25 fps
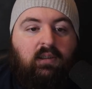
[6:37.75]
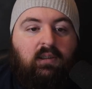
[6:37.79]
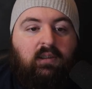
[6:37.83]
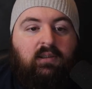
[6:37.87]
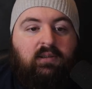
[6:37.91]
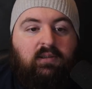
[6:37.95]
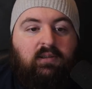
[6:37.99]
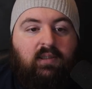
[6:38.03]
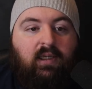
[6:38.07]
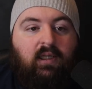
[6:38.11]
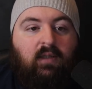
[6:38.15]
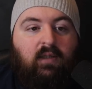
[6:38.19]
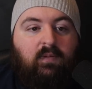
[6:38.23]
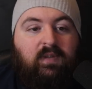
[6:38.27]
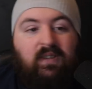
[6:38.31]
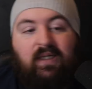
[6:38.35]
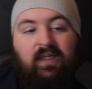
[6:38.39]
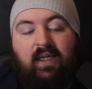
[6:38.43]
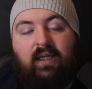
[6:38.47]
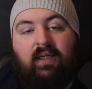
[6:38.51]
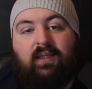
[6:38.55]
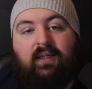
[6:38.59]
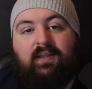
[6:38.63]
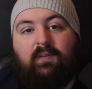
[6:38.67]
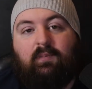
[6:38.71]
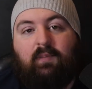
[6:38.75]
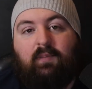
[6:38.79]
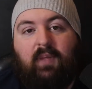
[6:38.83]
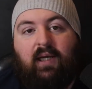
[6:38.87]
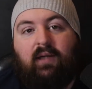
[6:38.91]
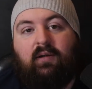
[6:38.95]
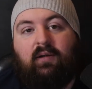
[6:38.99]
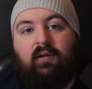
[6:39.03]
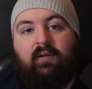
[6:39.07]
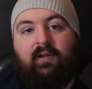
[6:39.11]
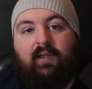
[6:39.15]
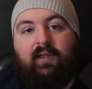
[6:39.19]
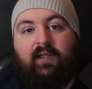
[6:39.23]
staying up tonight because I'm
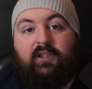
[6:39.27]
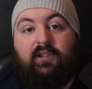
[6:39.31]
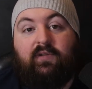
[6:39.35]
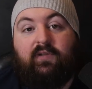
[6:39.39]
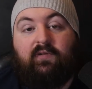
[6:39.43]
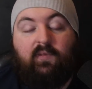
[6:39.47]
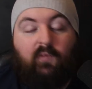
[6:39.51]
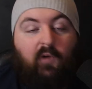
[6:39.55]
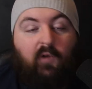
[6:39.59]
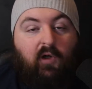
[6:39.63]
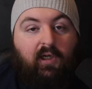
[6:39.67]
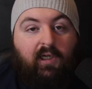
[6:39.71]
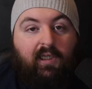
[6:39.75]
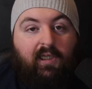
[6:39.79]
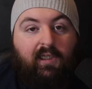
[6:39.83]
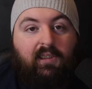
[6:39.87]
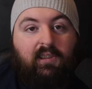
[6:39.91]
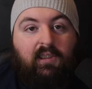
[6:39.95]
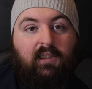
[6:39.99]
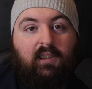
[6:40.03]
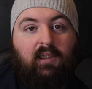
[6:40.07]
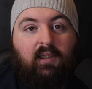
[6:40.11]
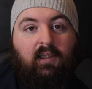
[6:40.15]
back on night shift tomorrow night.